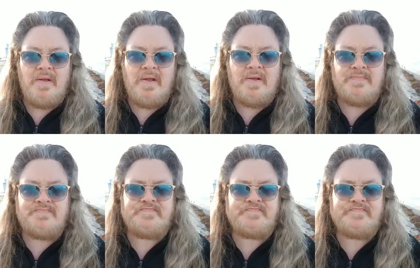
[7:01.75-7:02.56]

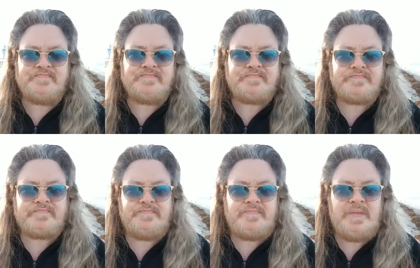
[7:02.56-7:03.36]

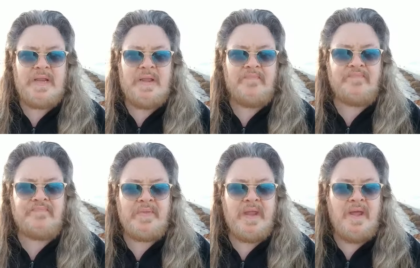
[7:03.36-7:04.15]

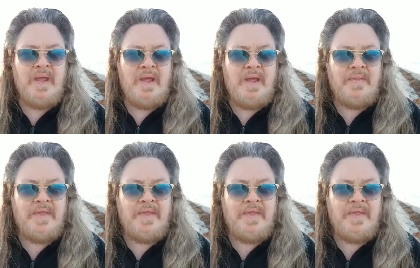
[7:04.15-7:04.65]
Nobody speaks.